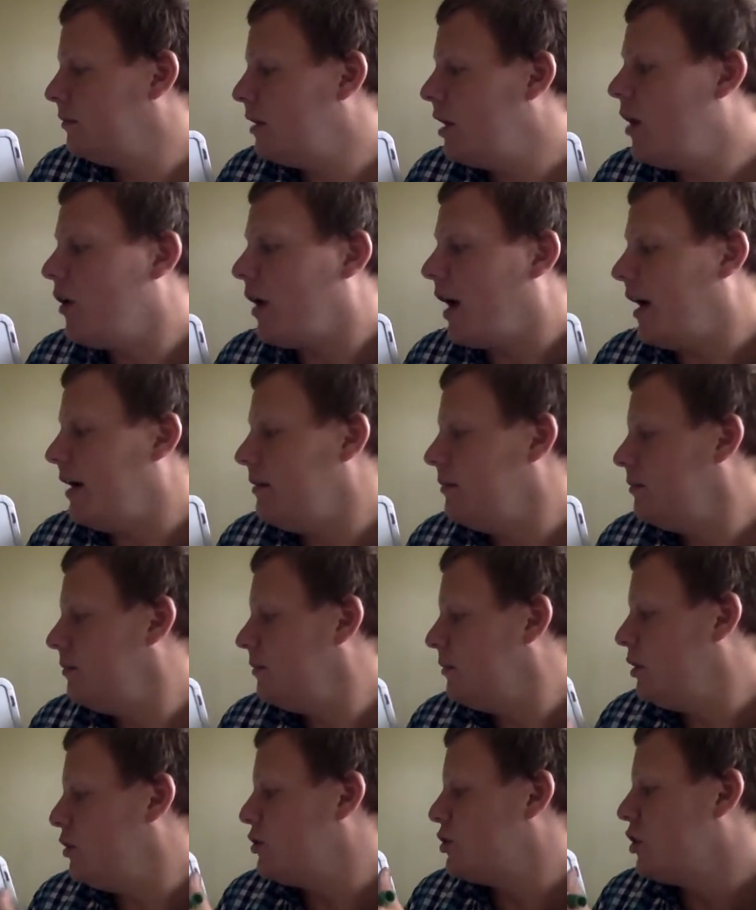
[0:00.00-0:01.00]
Okay,
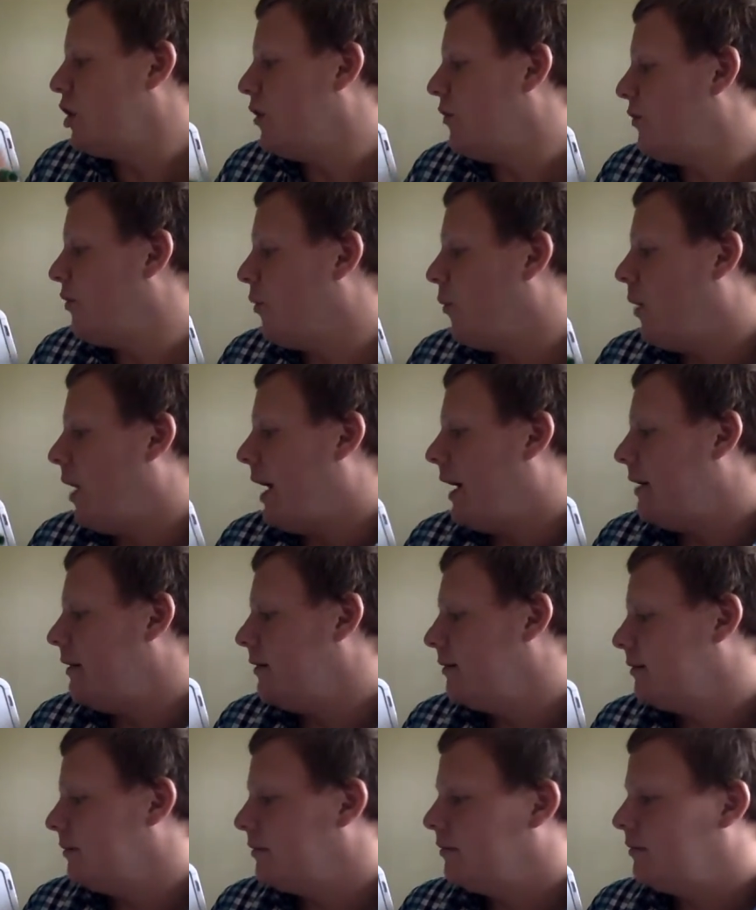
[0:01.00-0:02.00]
you solve for y
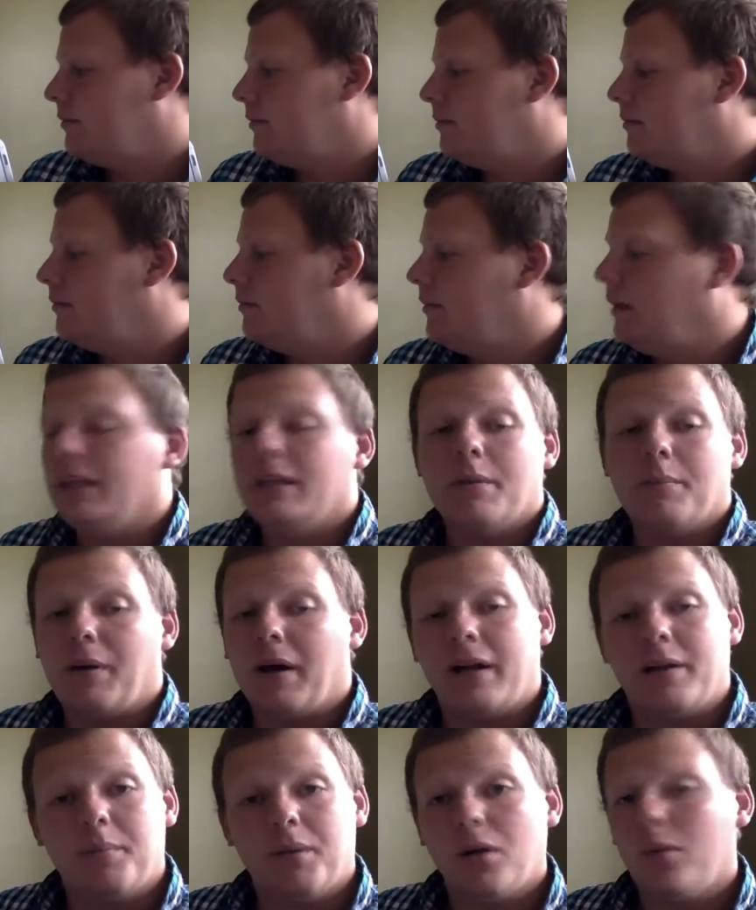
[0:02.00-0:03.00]
in the
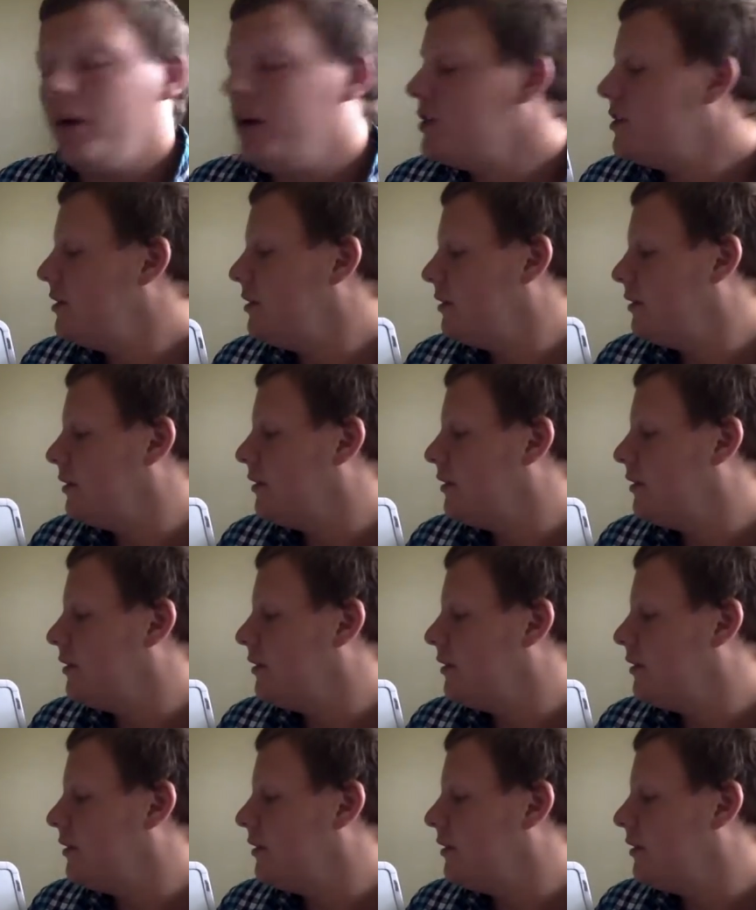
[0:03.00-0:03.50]
bottom equation.